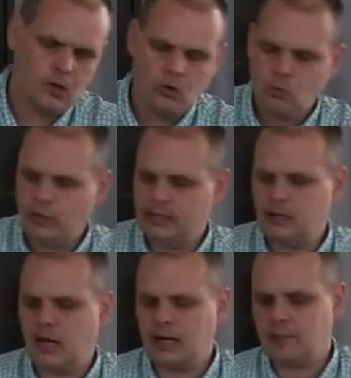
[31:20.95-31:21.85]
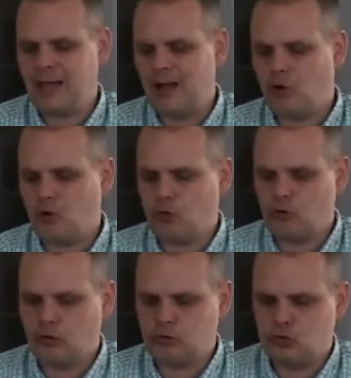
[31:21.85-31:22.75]
We talk about
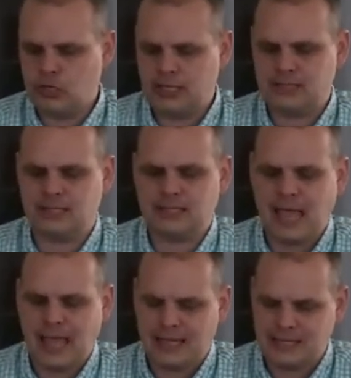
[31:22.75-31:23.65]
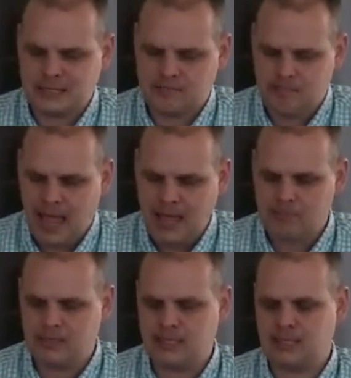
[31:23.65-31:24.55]
Jesus at his
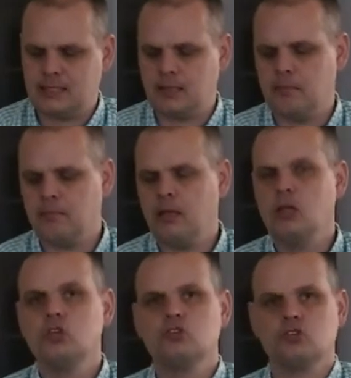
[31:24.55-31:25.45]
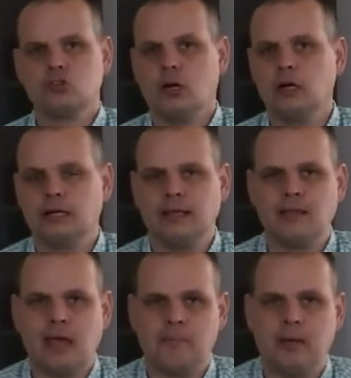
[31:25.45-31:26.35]
baptism, starting
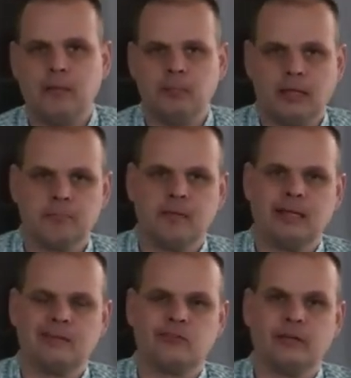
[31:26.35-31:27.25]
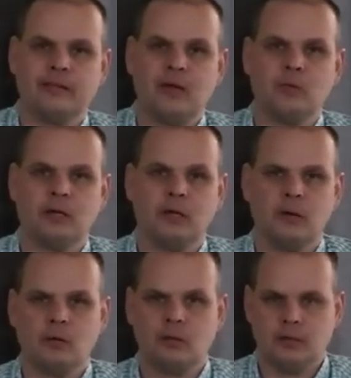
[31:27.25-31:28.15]
that public ministry that would
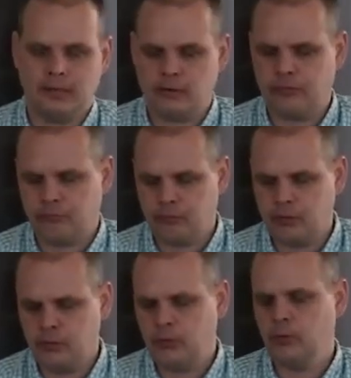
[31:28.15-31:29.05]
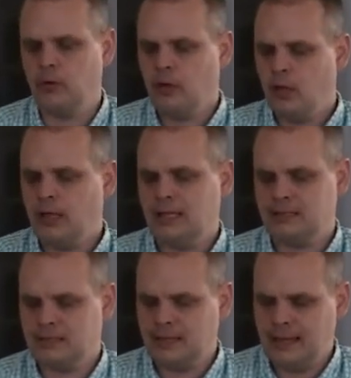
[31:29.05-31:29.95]
go clear through
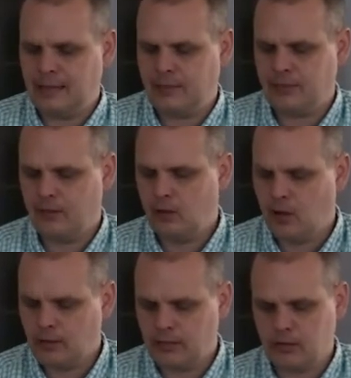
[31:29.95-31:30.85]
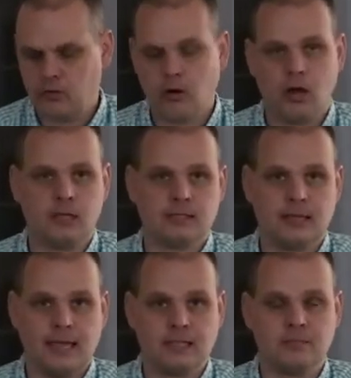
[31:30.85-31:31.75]
his death on the cross
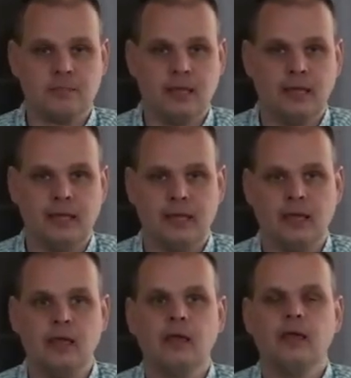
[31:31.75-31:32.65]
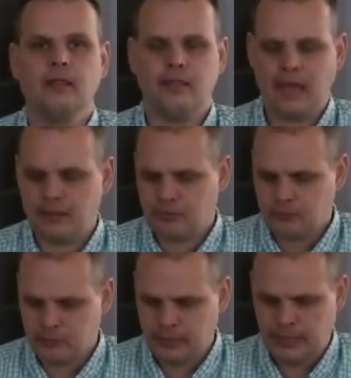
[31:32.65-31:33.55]
as being that
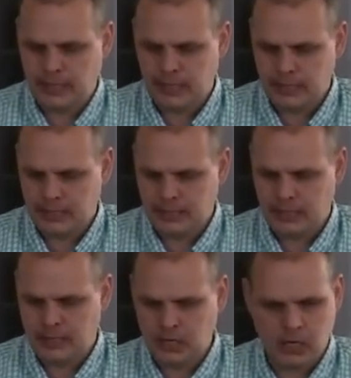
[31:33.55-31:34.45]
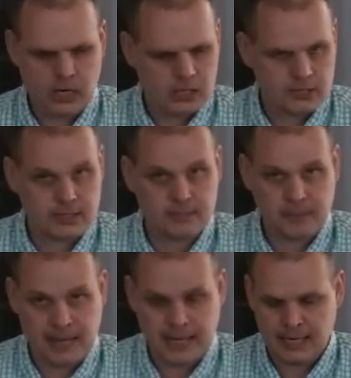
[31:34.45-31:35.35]
3-year
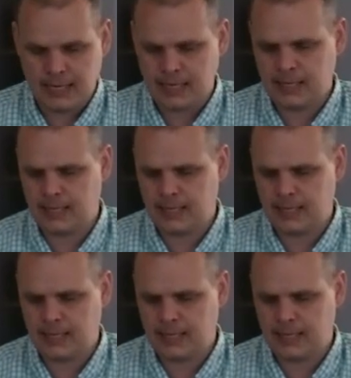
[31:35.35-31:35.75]
span.